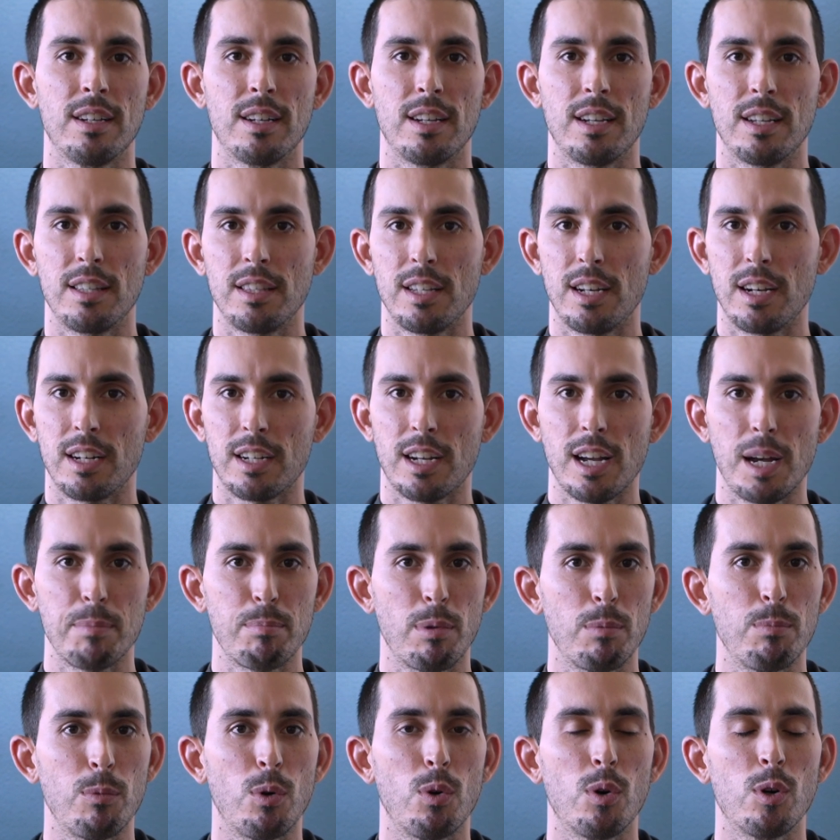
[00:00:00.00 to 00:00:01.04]
and then a
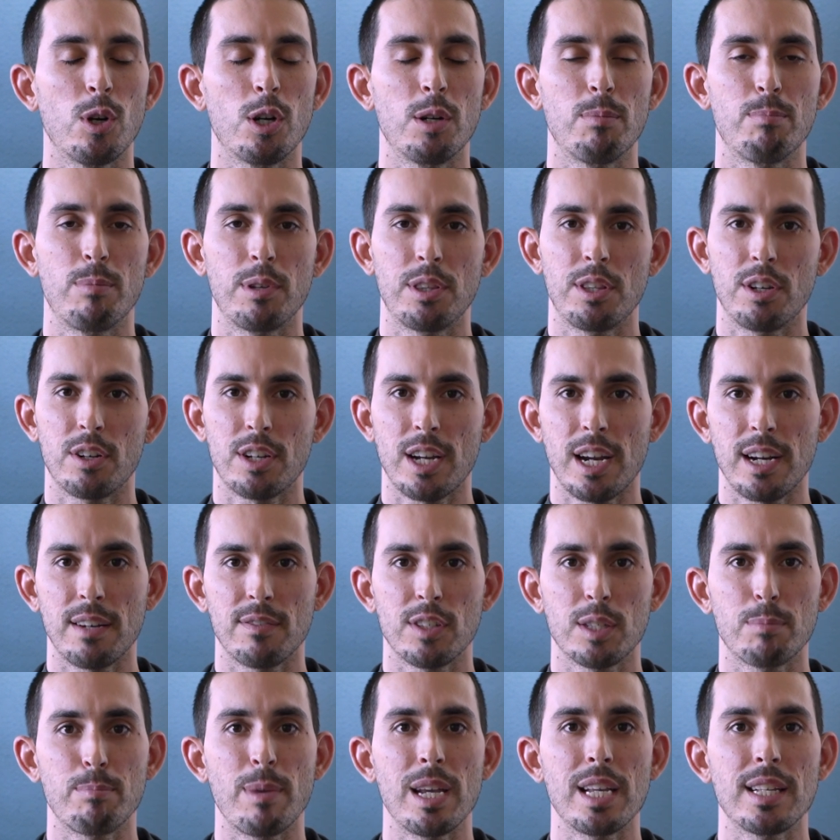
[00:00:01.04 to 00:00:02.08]
couple more, but they're kind of
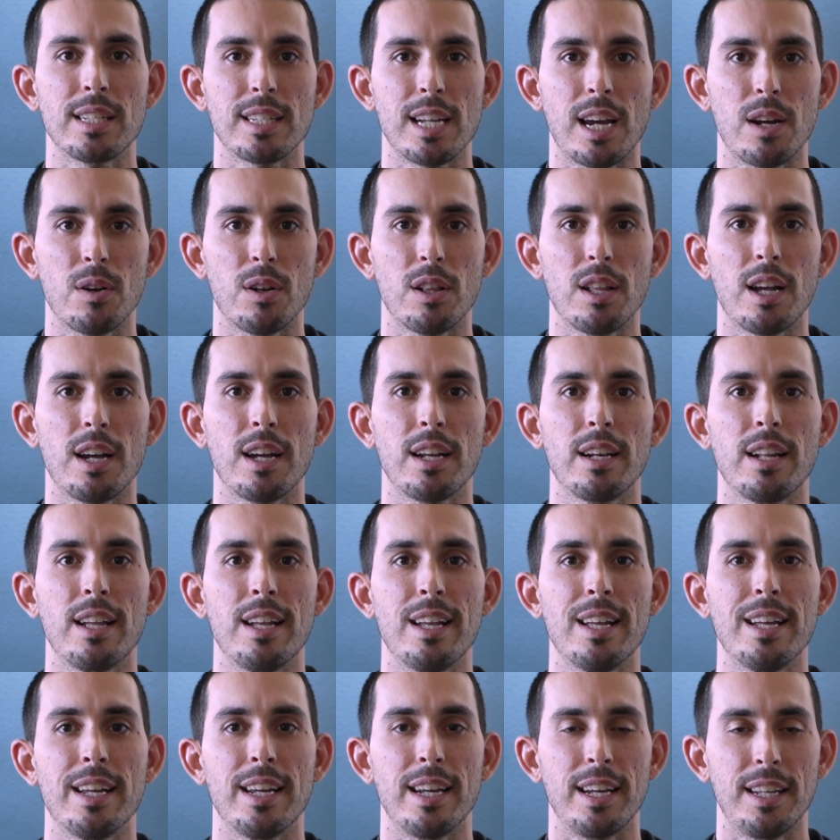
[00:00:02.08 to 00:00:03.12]
spaced out a lot.
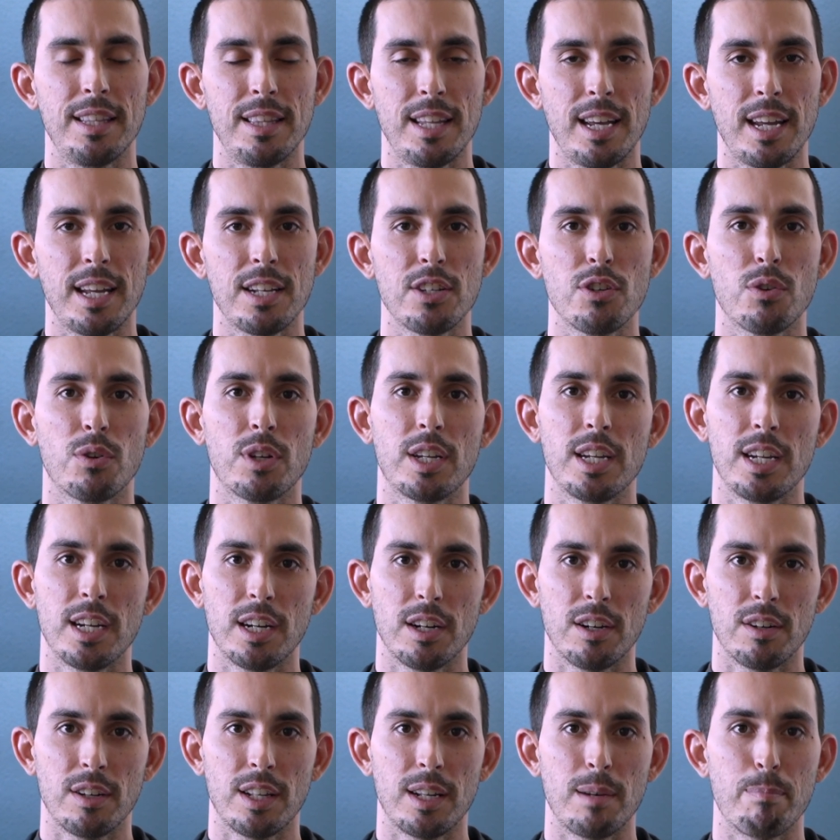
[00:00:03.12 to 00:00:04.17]
And then you'll
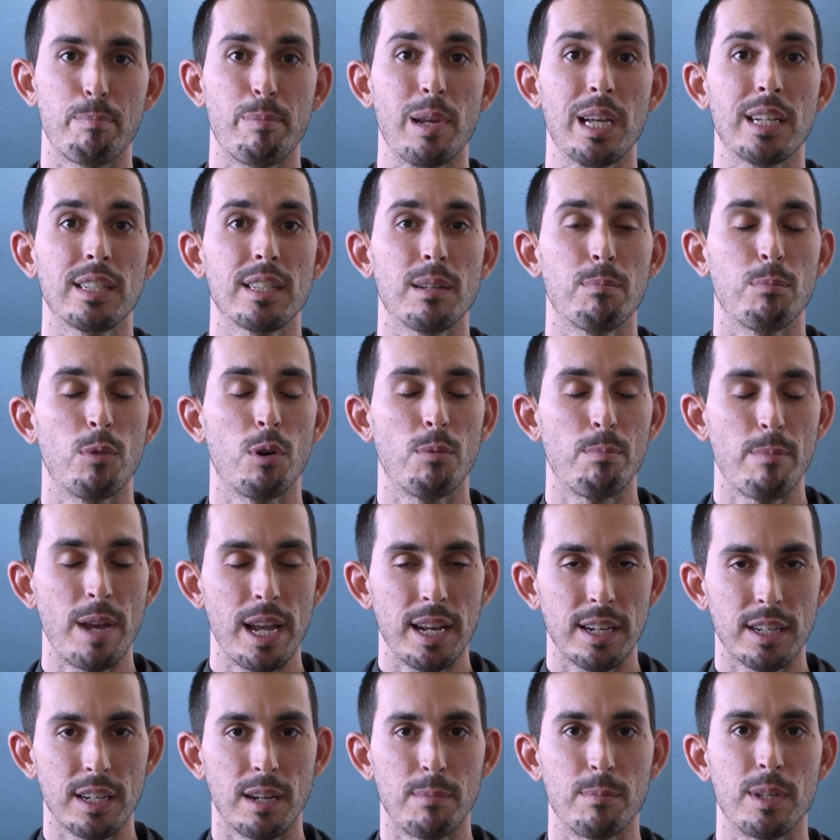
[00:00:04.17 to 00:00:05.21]
hear that it picks up
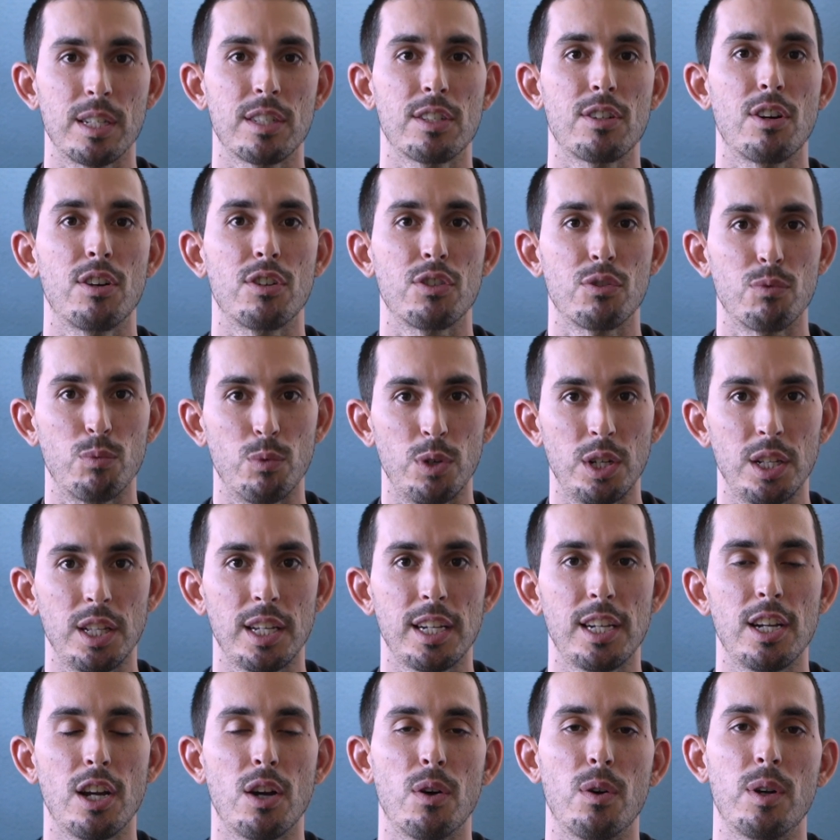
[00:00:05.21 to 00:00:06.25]
momentum. It starts really
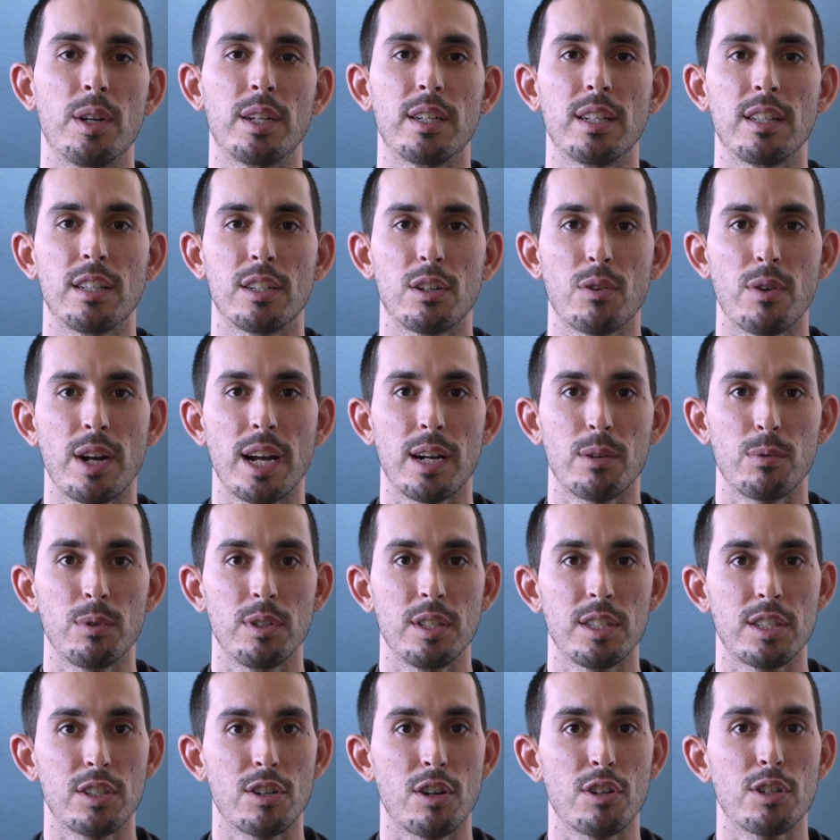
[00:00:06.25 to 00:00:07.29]
going, and the crack
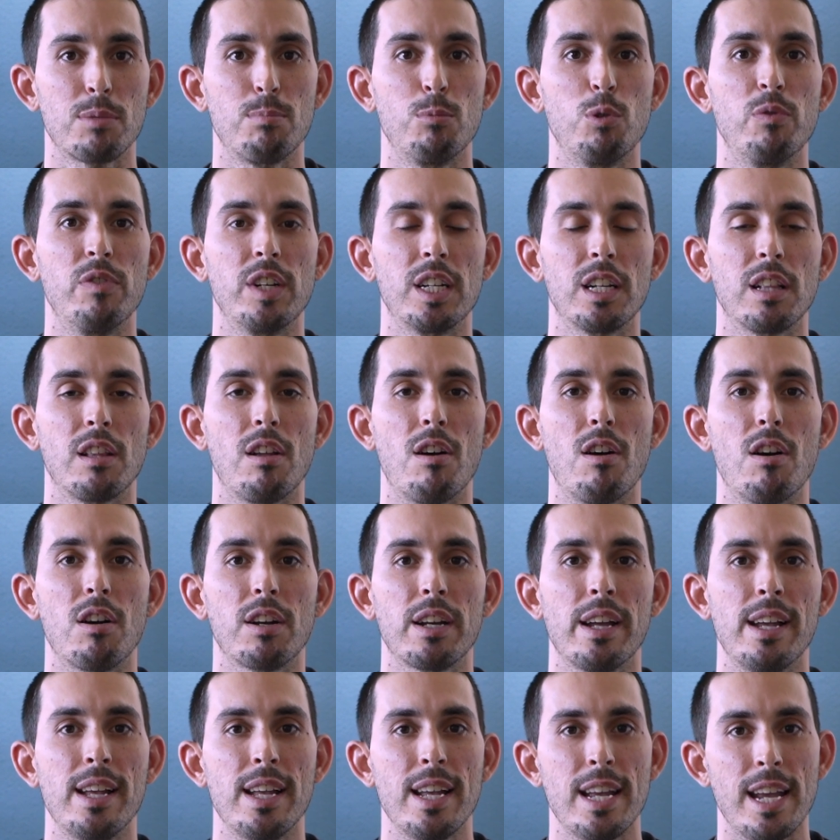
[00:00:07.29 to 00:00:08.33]
really starts moving
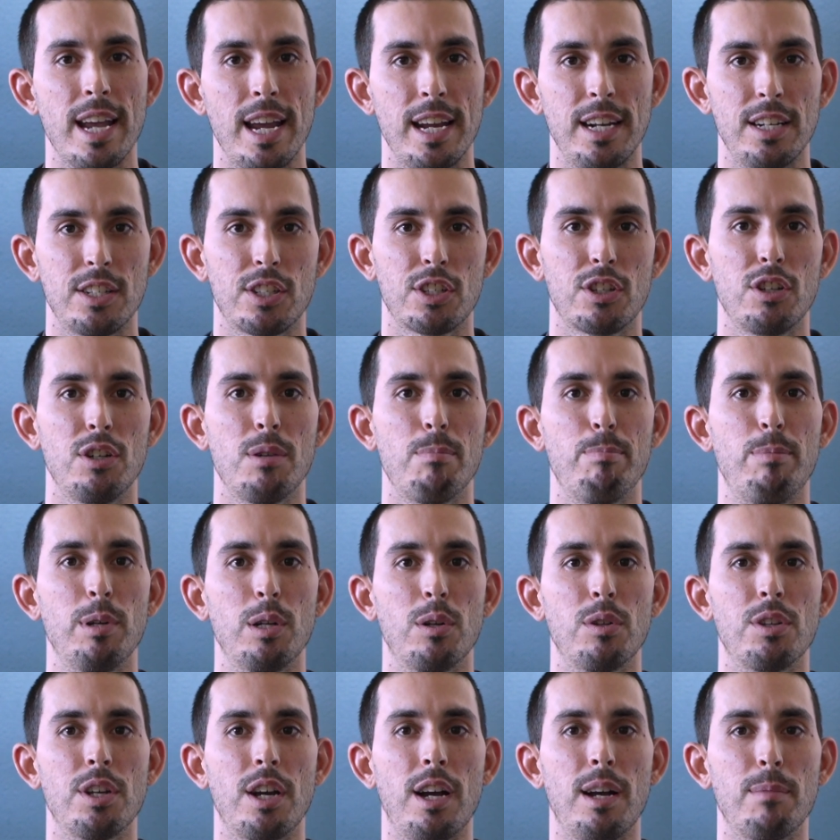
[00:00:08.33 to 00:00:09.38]
along, and it's going to
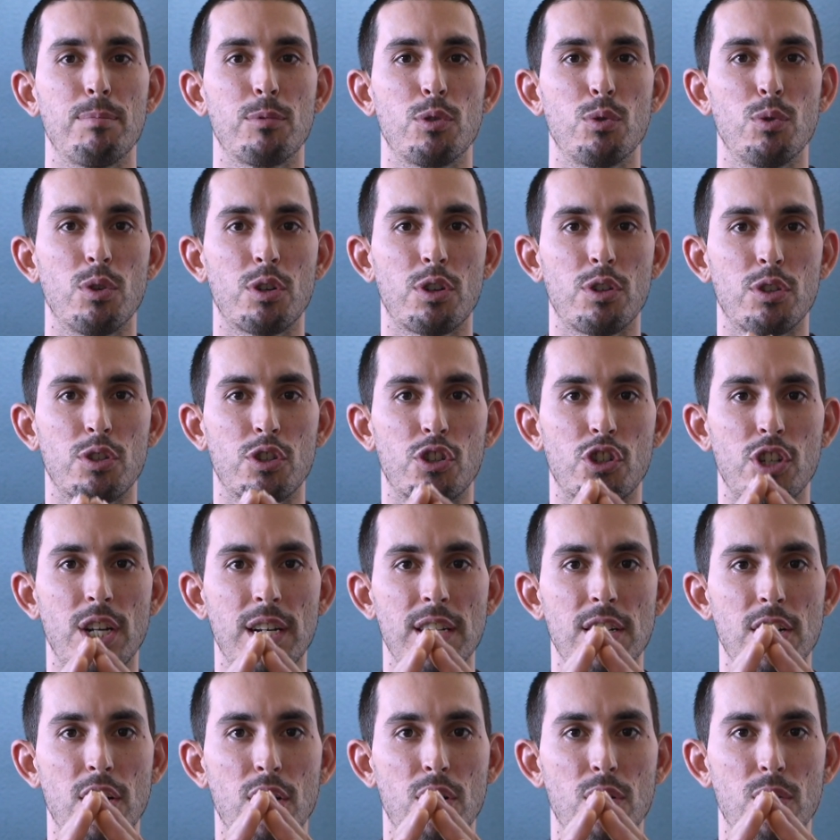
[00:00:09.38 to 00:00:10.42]
build up to a
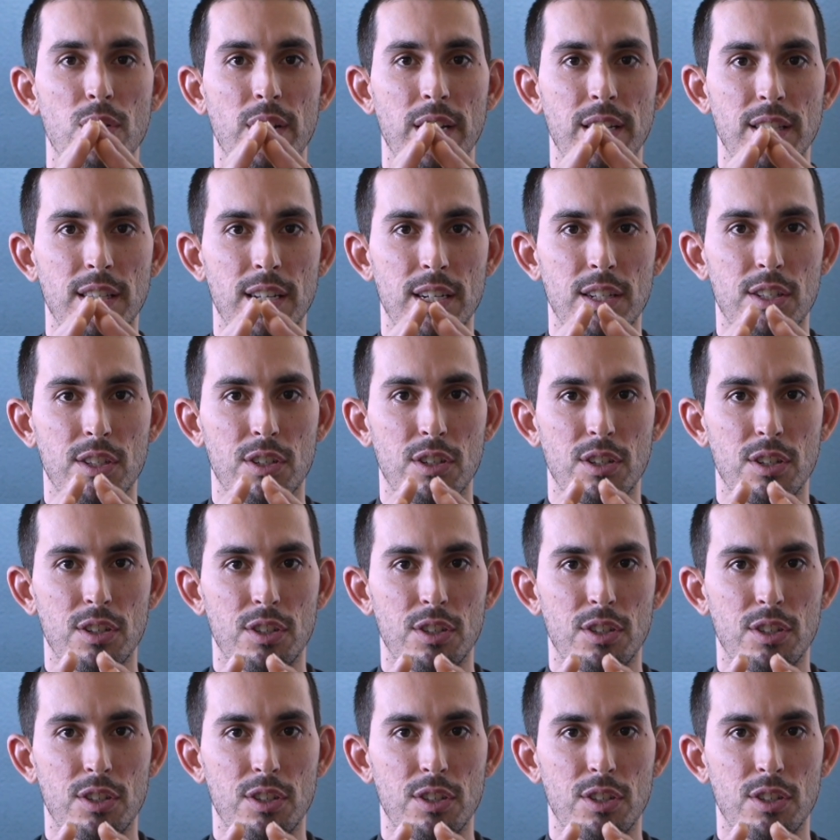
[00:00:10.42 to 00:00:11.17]
crescendo, and then it's going to